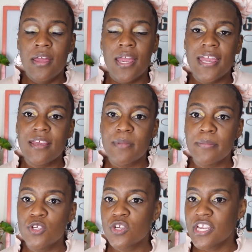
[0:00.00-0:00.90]
and maybe
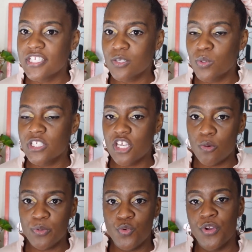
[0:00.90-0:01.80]
you can get someone to
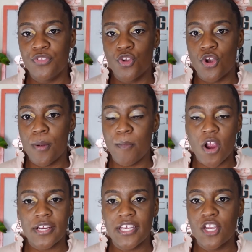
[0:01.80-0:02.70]
help you with your
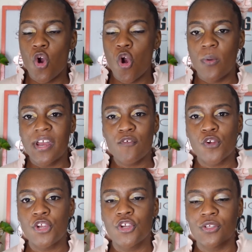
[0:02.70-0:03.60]
marketing or whatever
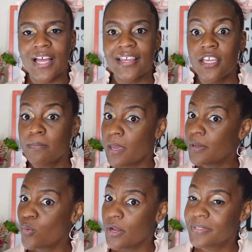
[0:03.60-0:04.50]
you're lacking, maybe
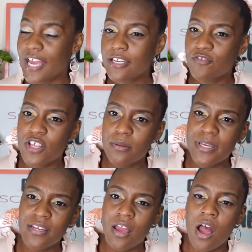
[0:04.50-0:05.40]
website development.